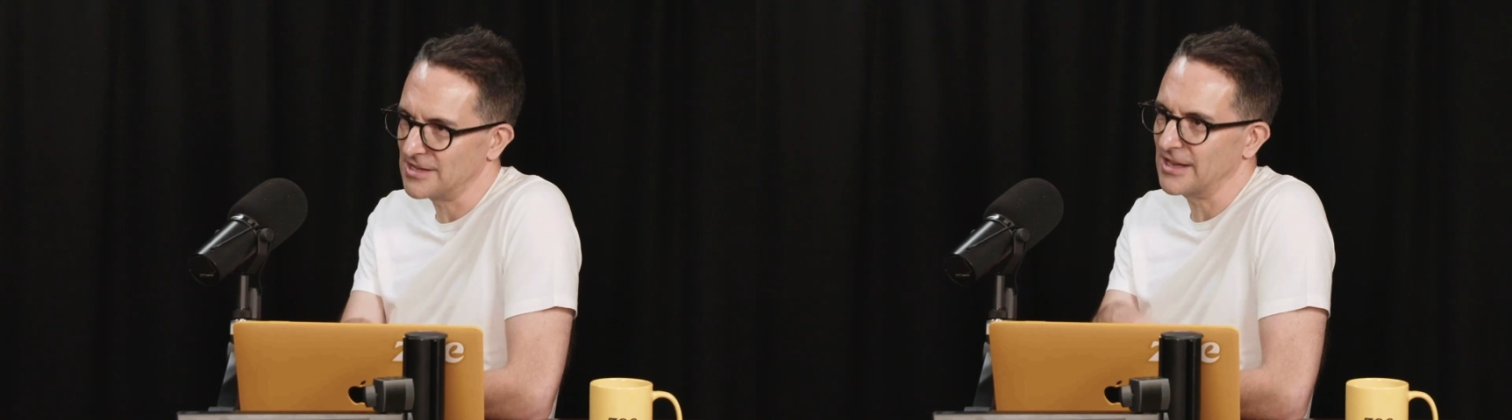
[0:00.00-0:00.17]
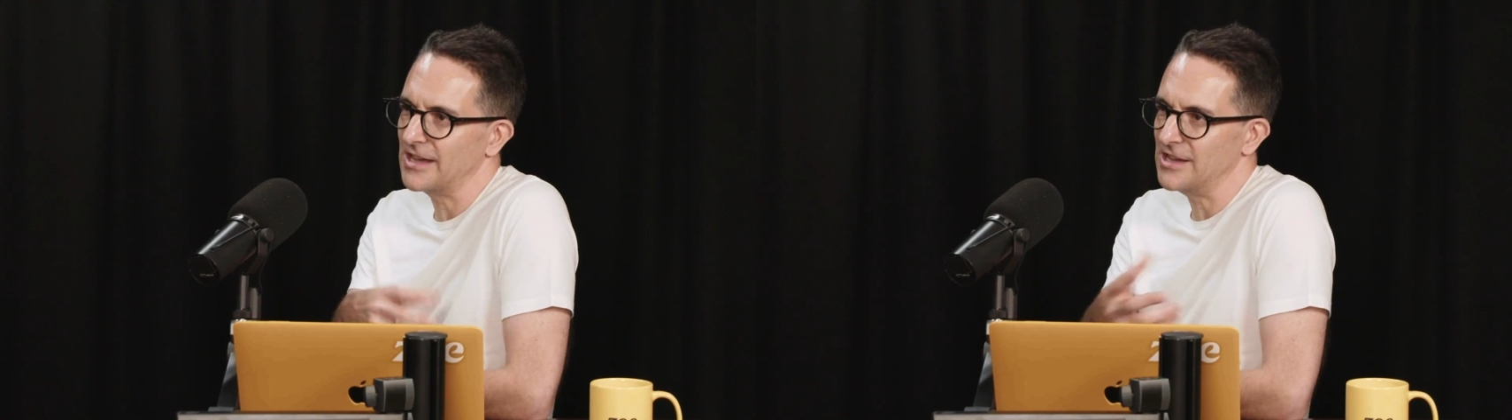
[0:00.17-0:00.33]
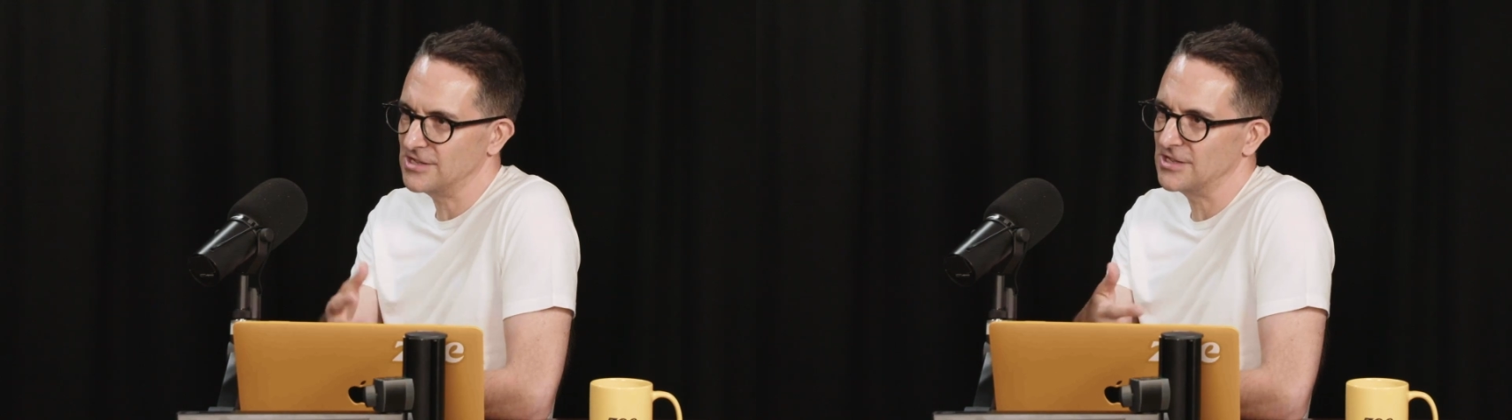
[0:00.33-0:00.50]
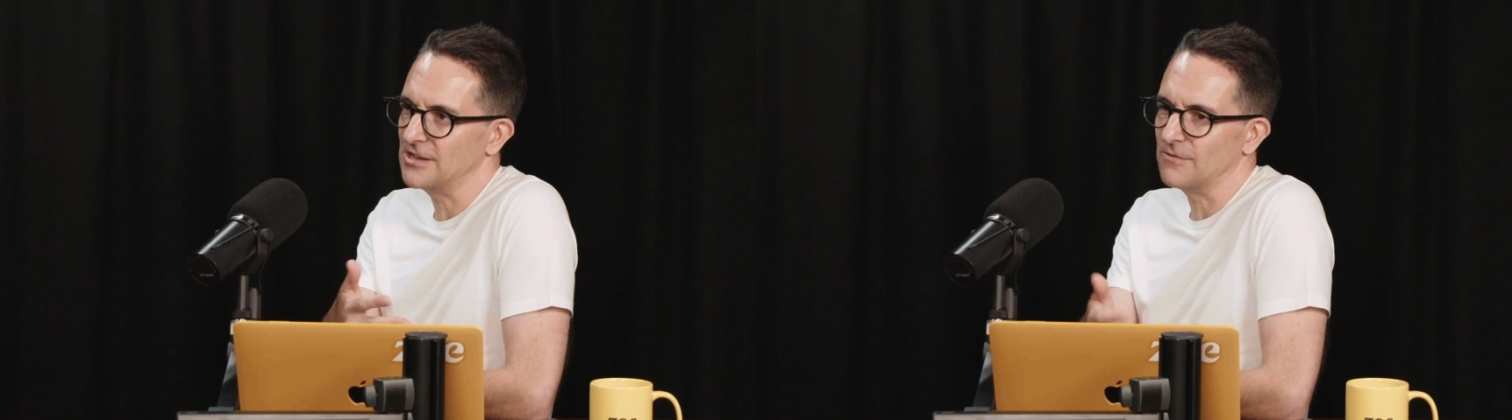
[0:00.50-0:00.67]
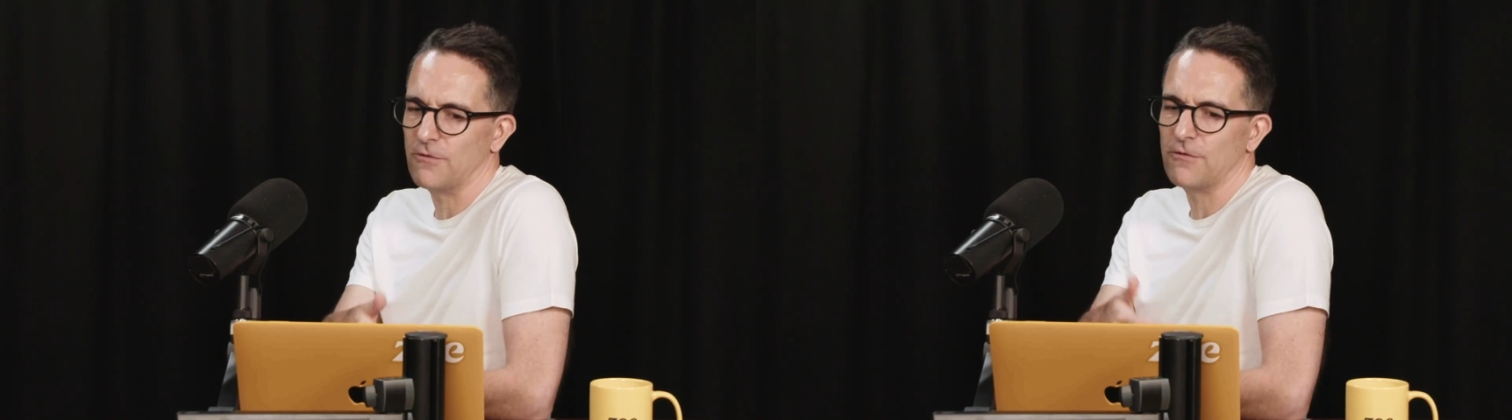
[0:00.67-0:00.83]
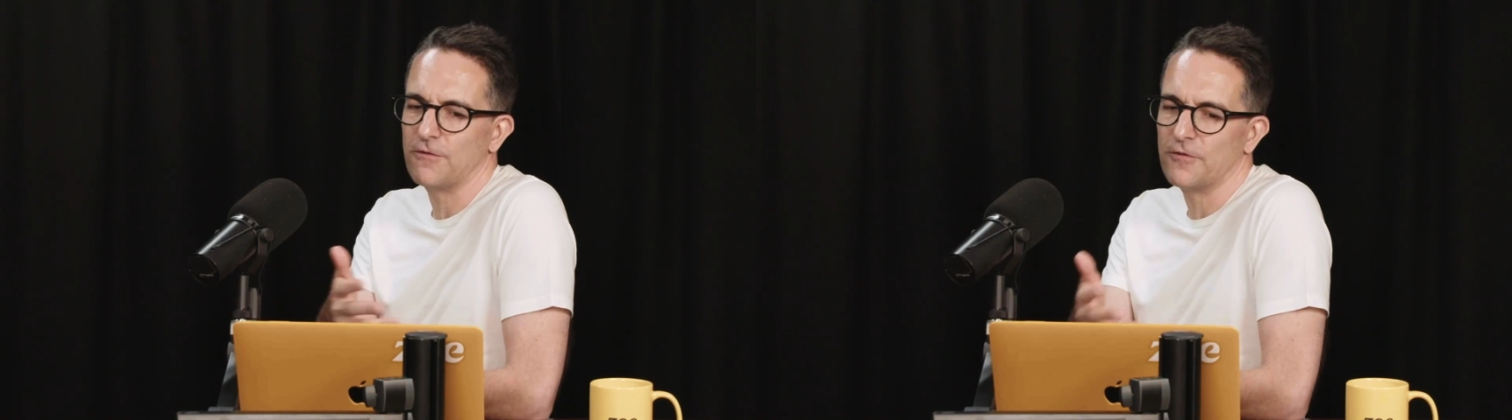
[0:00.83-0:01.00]
I think,
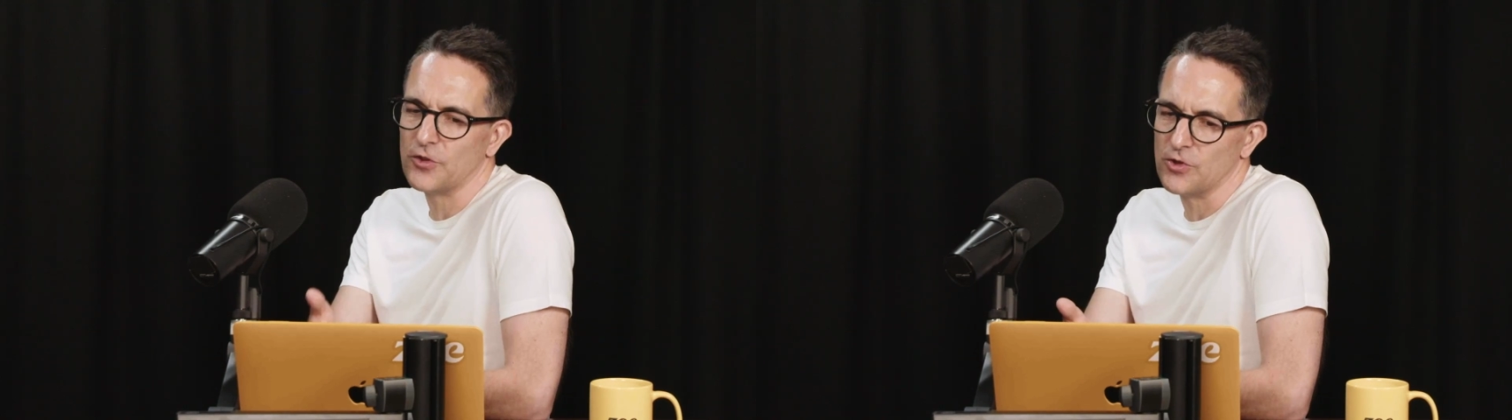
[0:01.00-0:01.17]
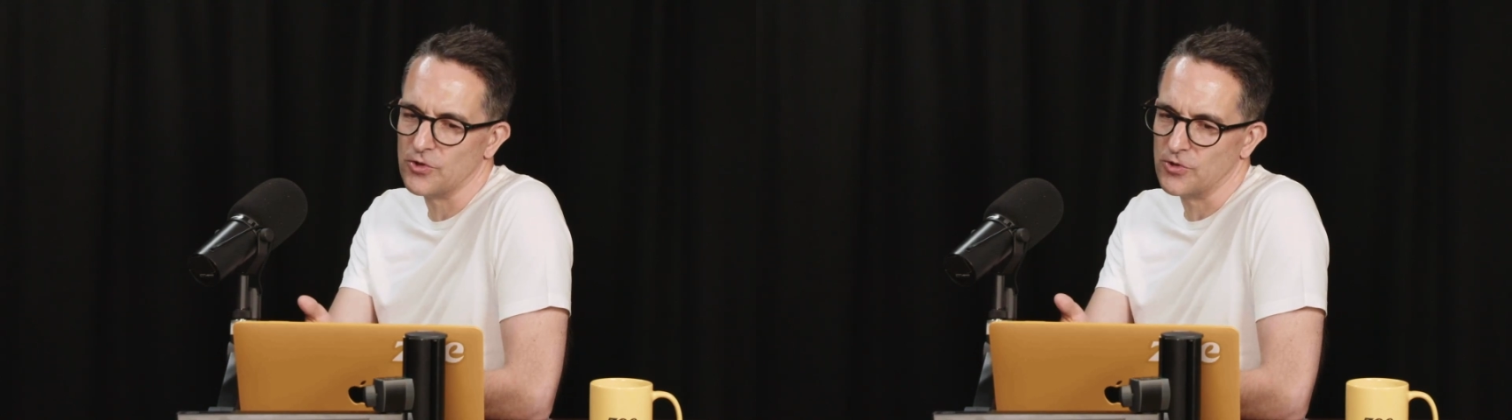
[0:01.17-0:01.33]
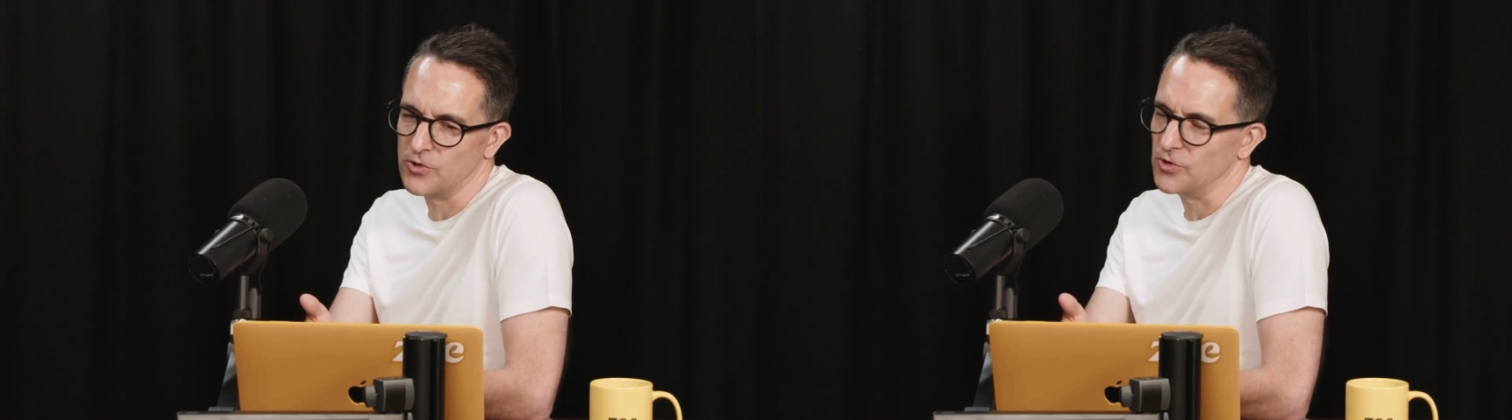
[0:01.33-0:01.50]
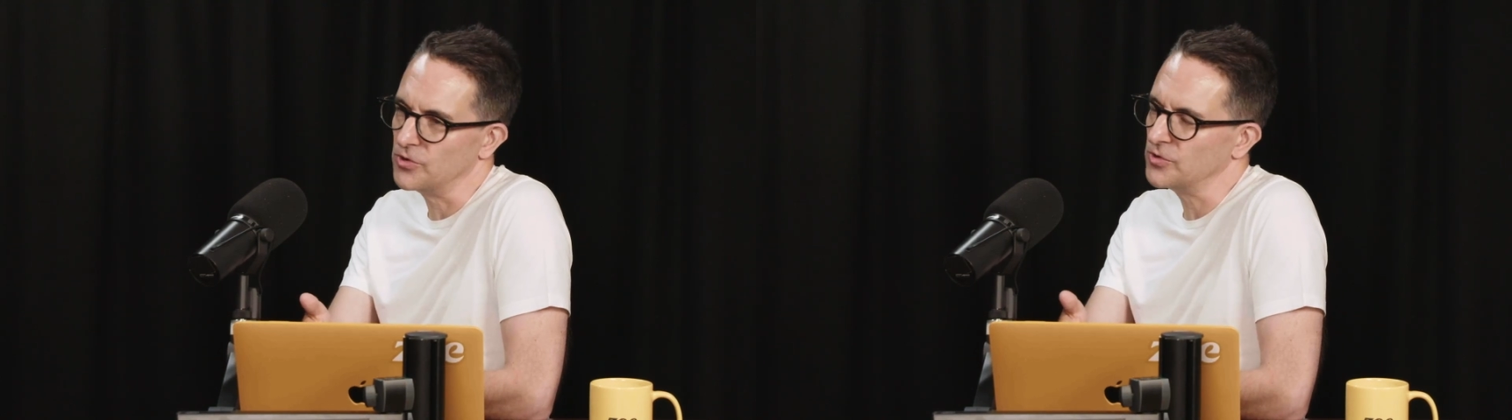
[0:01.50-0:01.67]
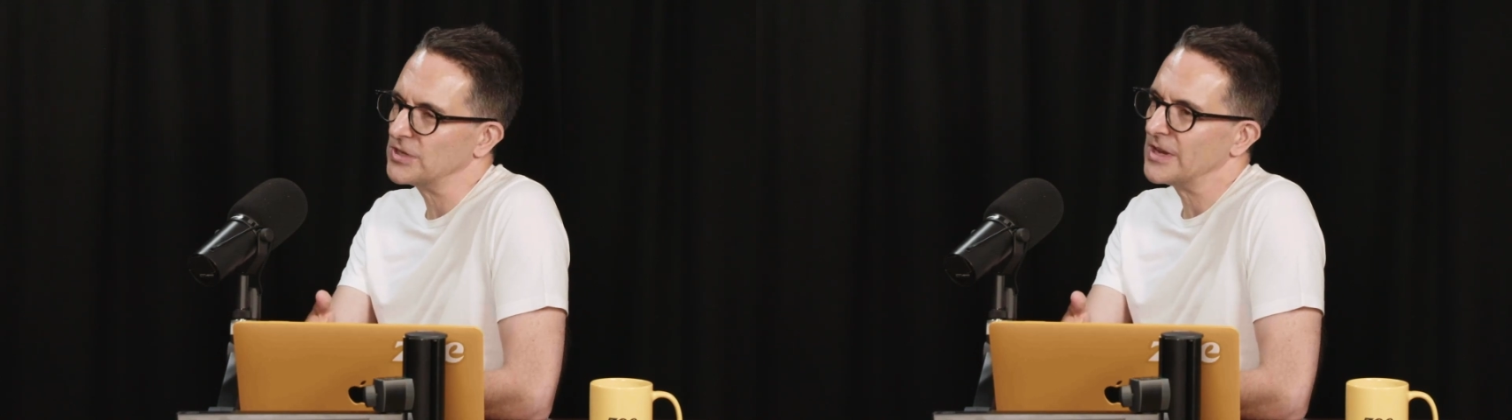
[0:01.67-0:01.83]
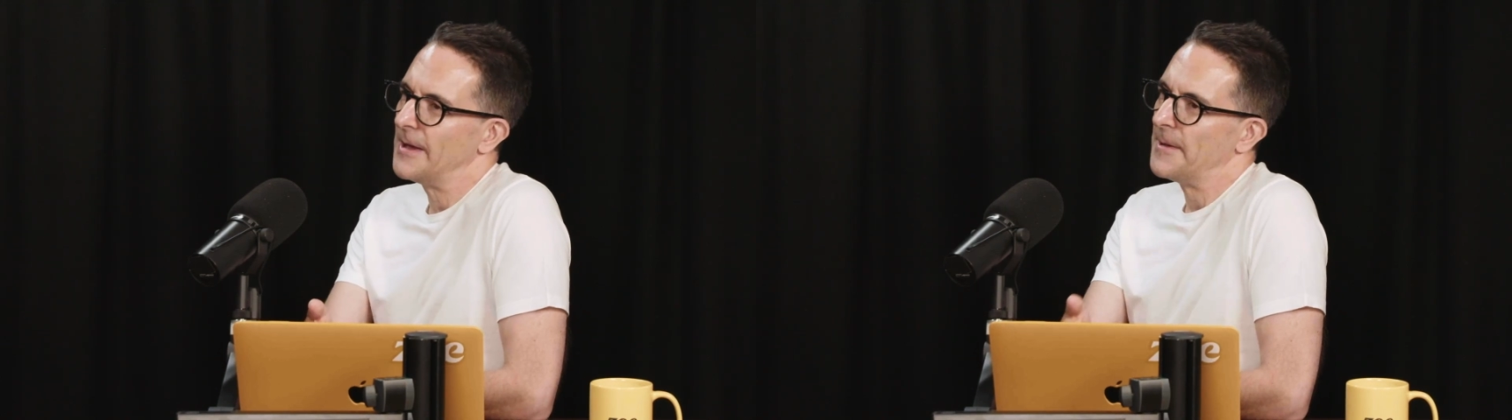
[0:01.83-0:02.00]
eating
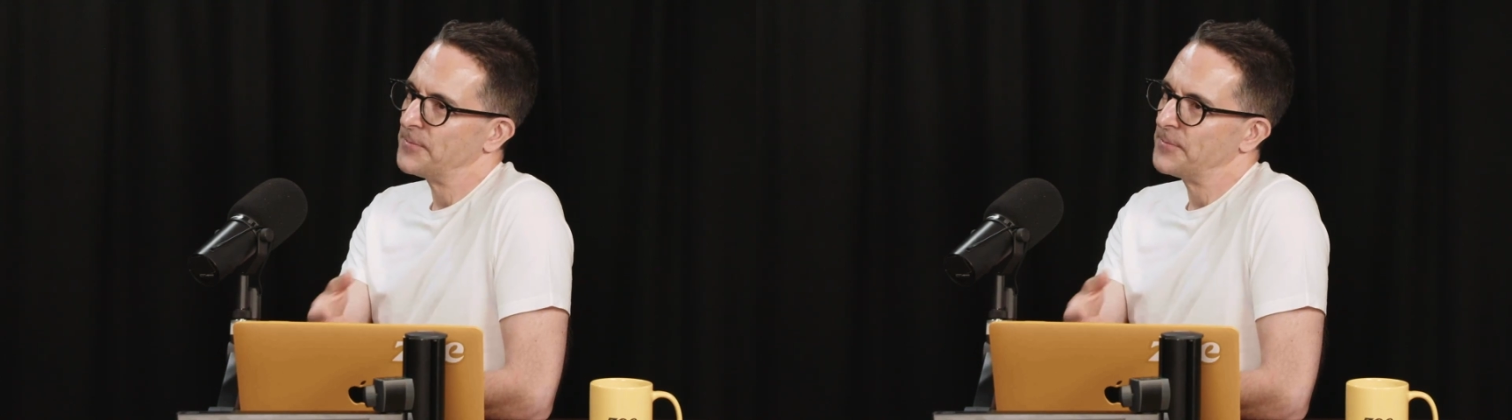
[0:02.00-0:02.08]
food